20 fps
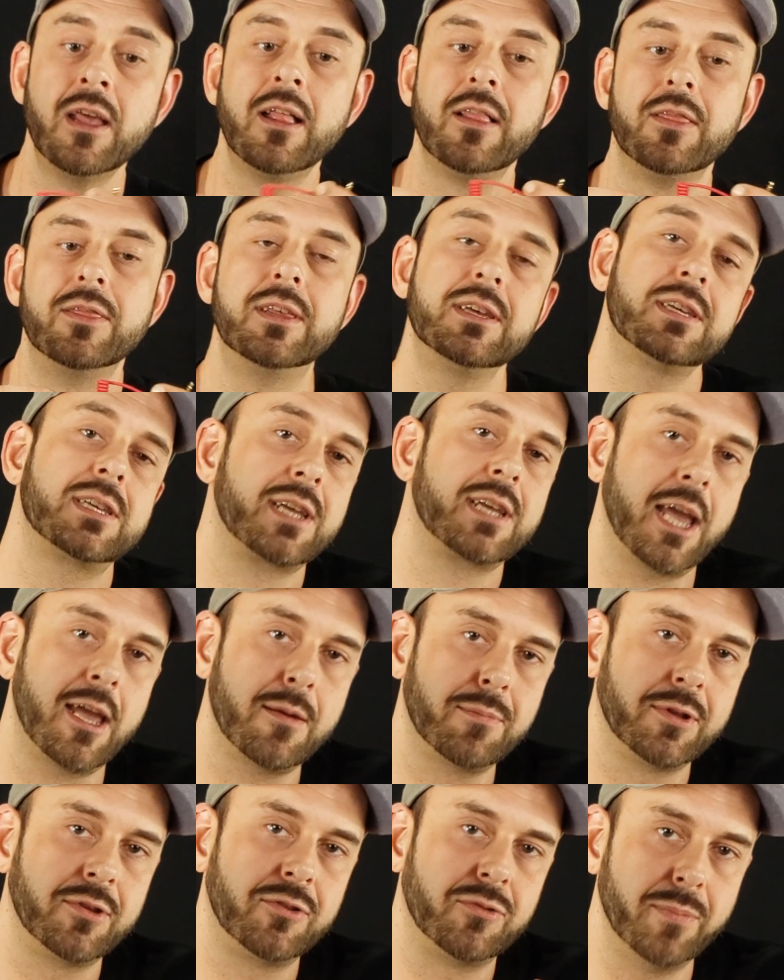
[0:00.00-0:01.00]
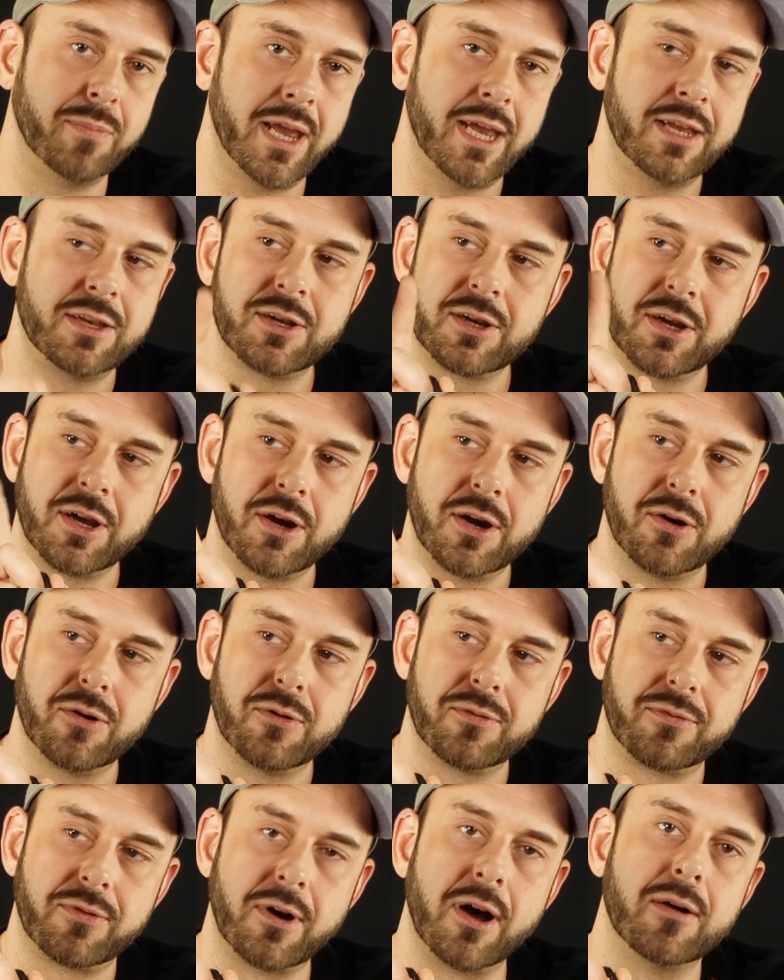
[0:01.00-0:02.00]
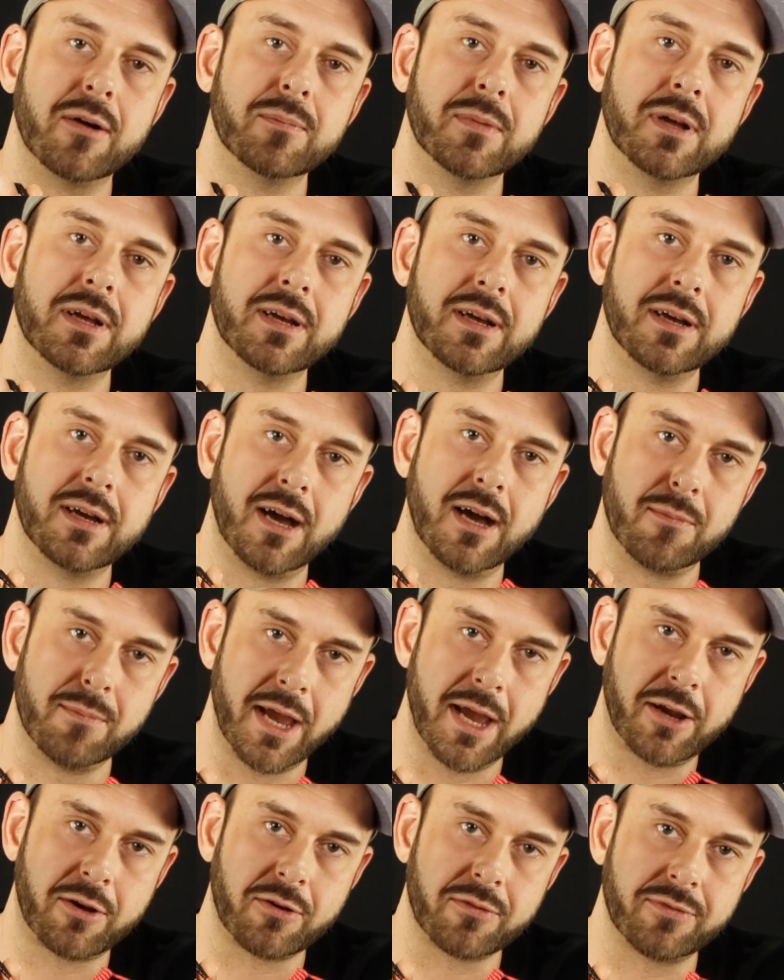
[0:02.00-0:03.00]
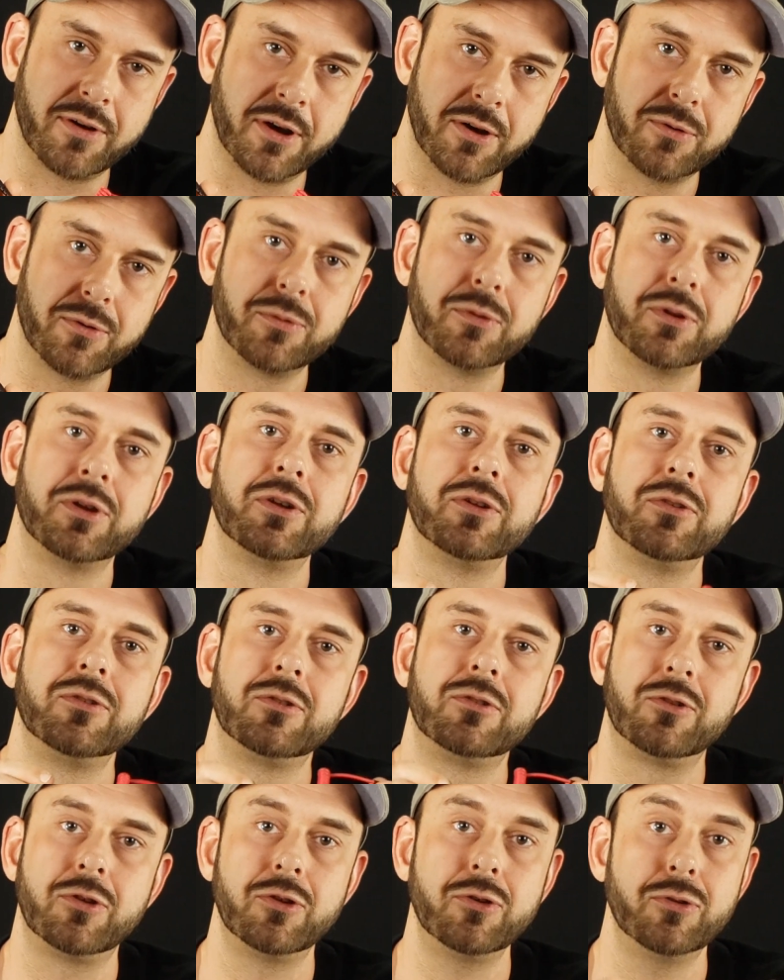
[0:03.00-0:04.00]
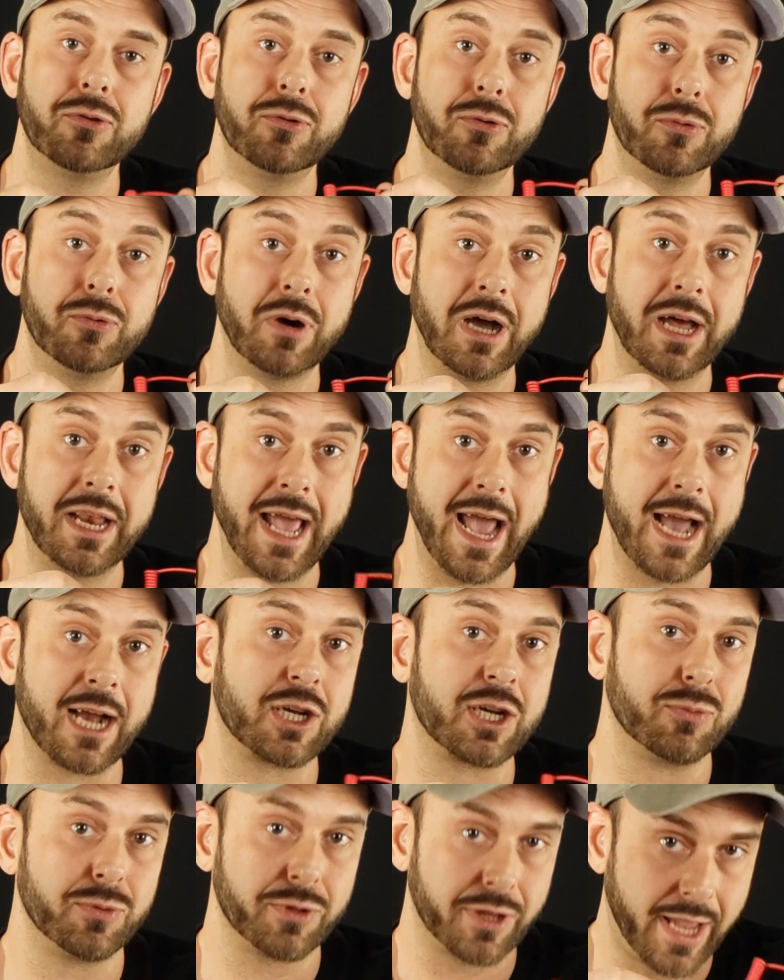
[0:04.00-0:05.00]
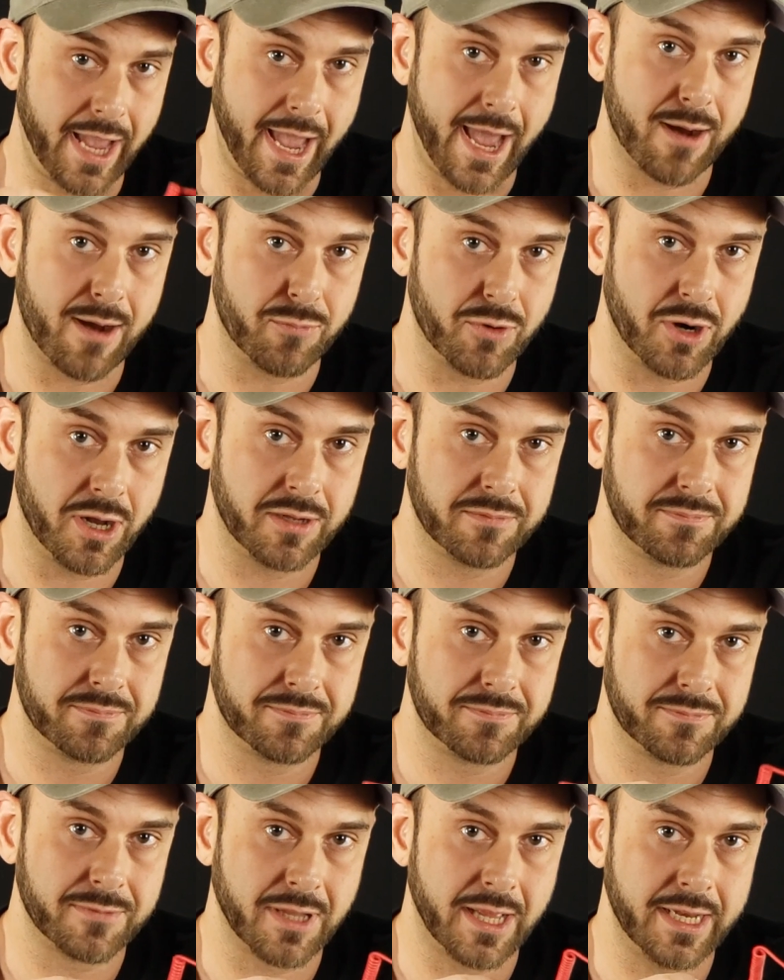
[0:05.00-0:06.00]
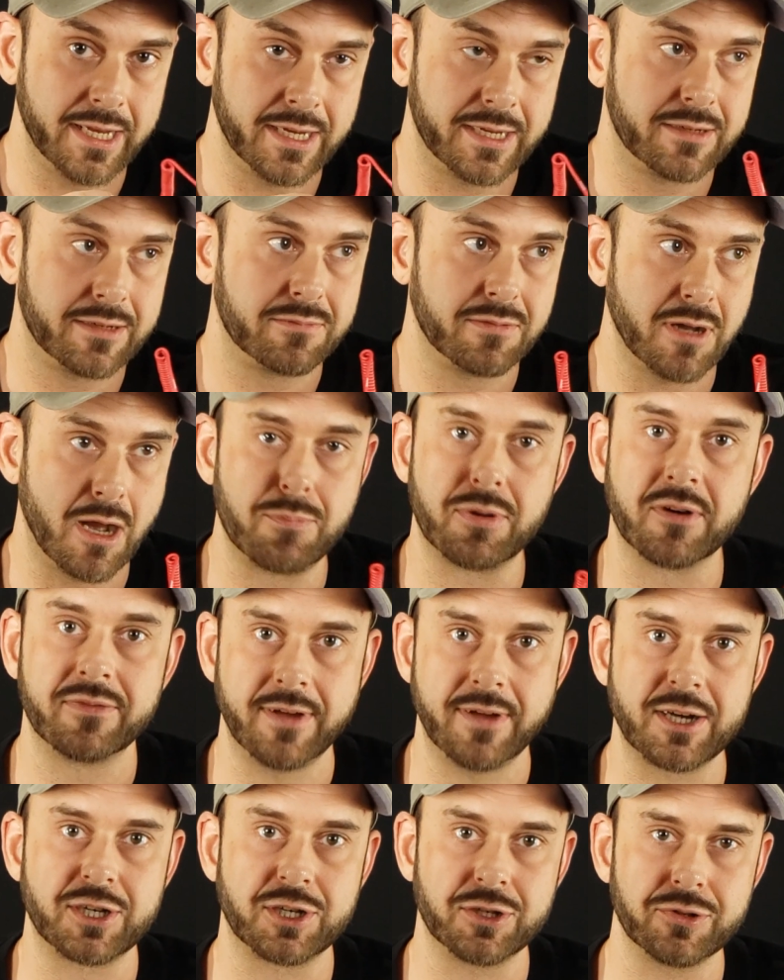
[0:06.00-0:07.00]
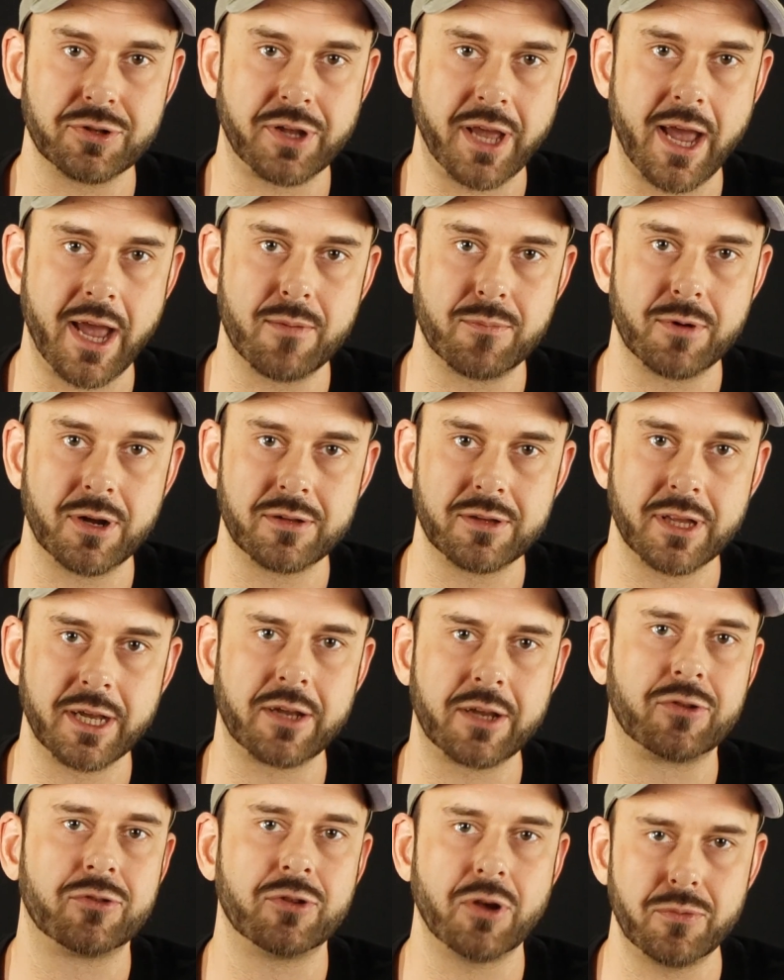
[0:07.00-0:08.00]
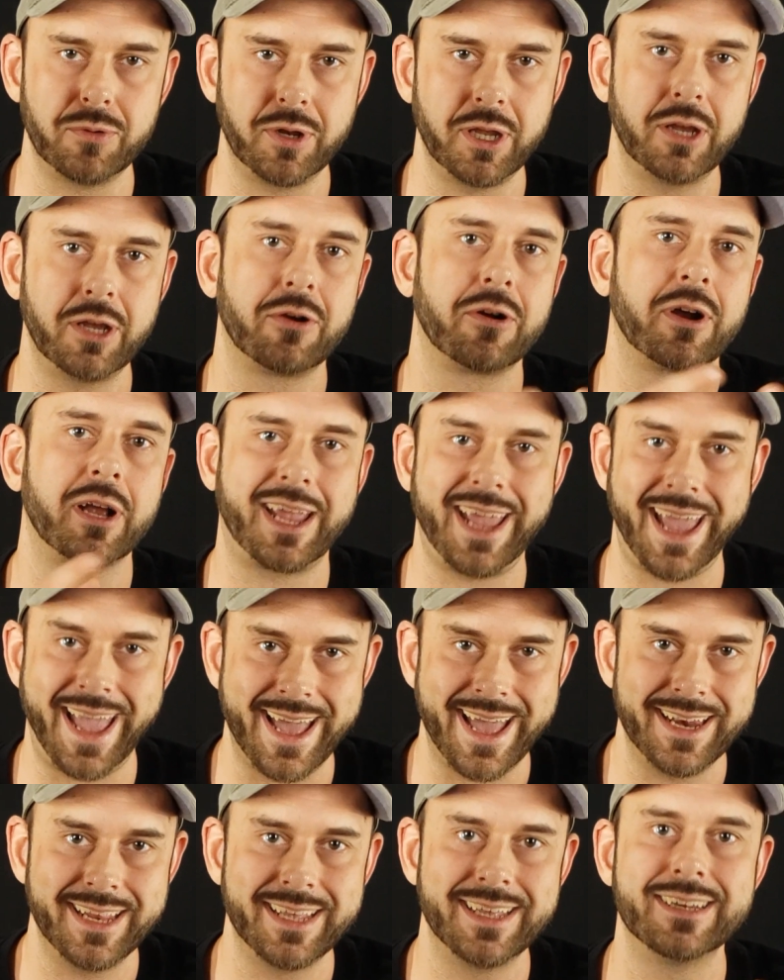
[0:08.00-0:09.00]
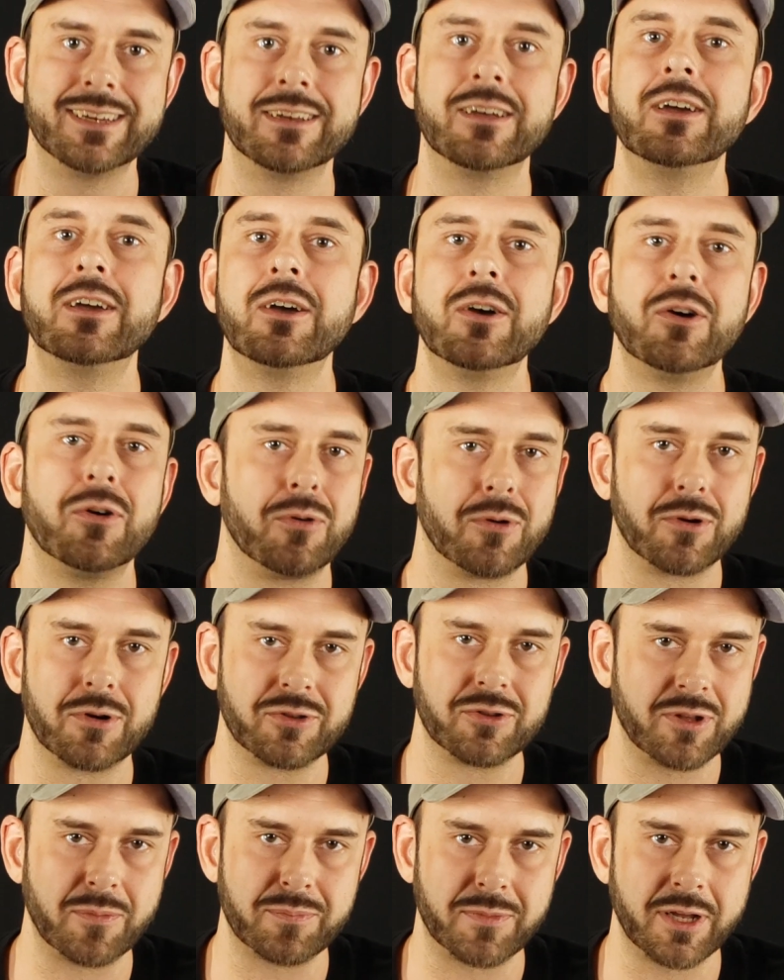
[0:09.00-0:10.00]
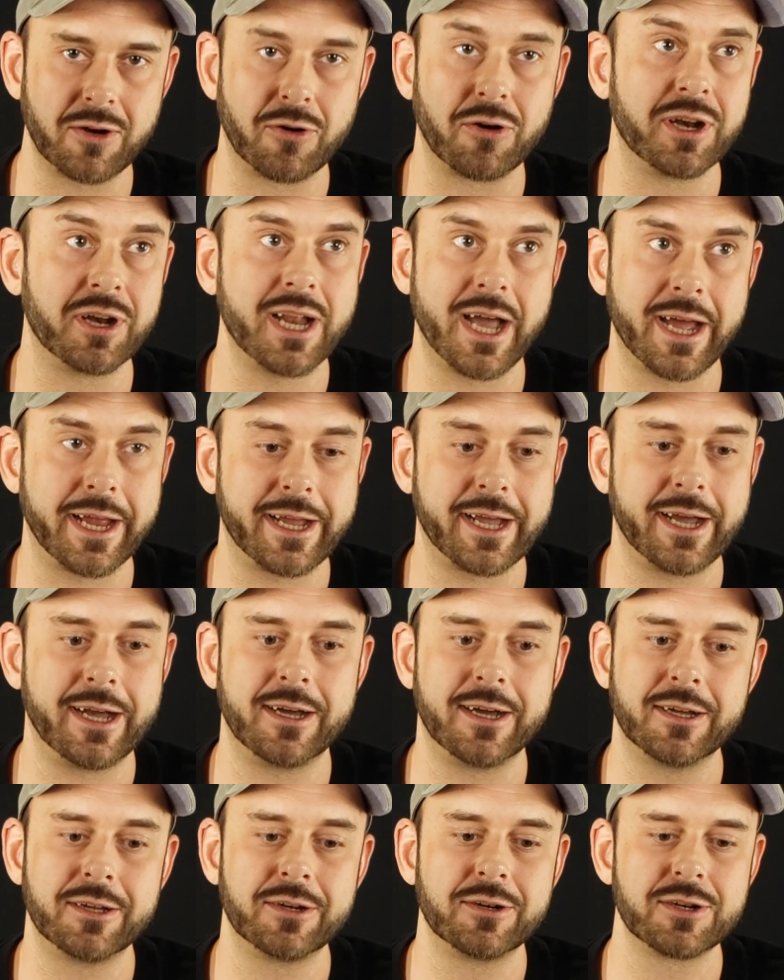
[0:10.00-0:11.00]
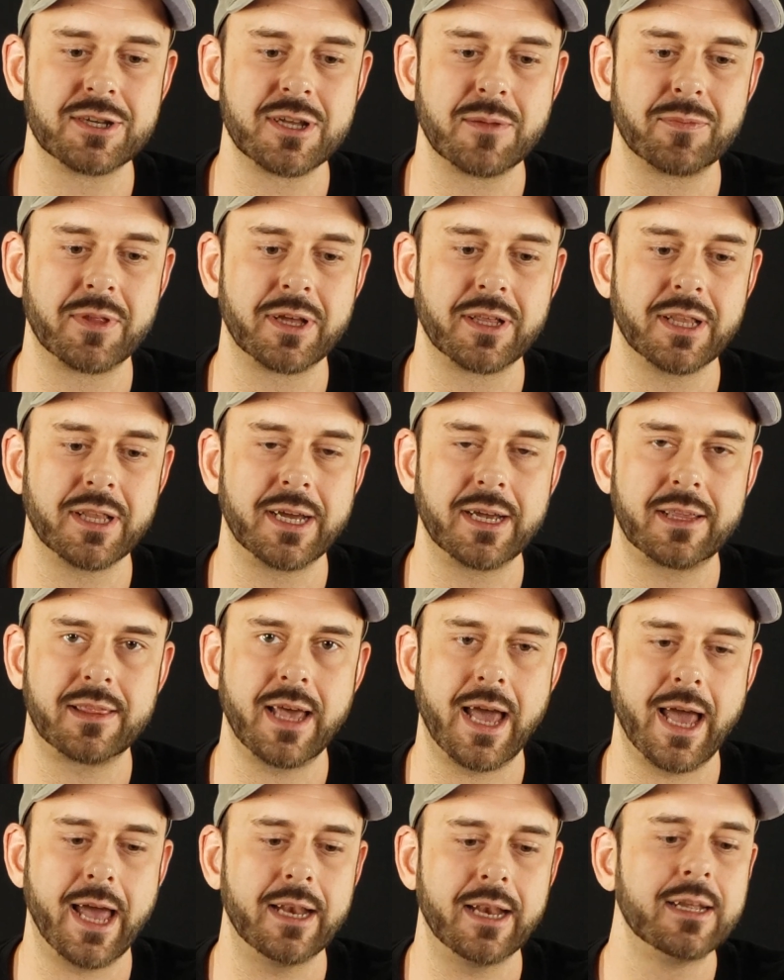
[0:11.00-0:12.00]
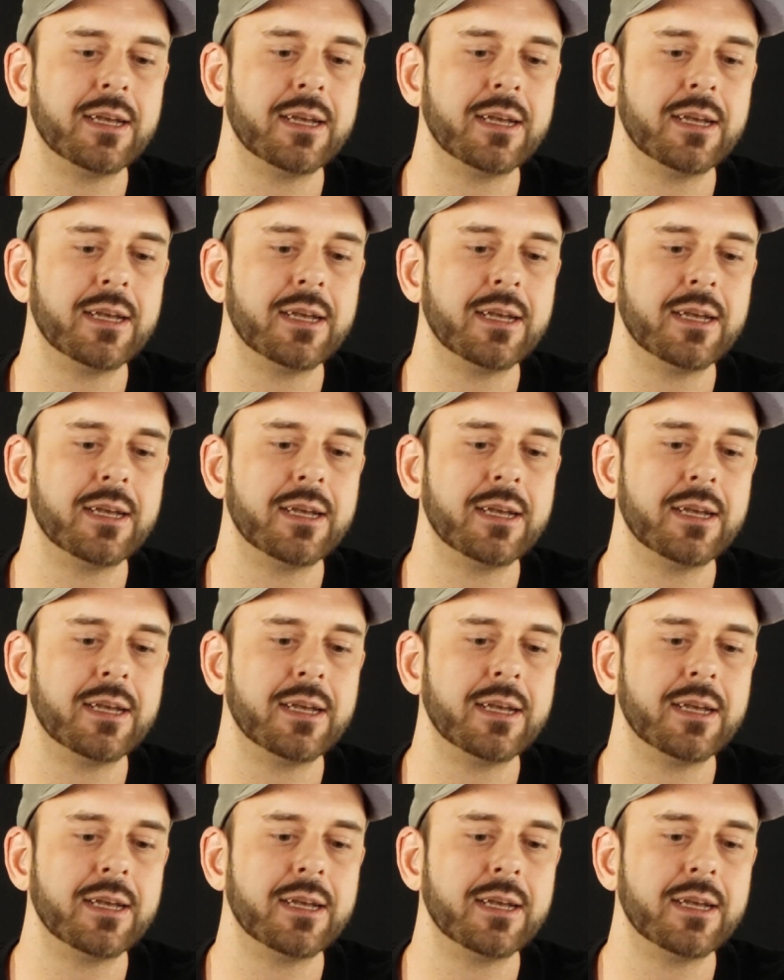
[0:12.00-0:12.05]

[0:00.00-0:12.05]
This cable is made to go from a microphone to an actual camera, like a professional camera, like a Sony or a Canon or something, or a Nikon or something like that.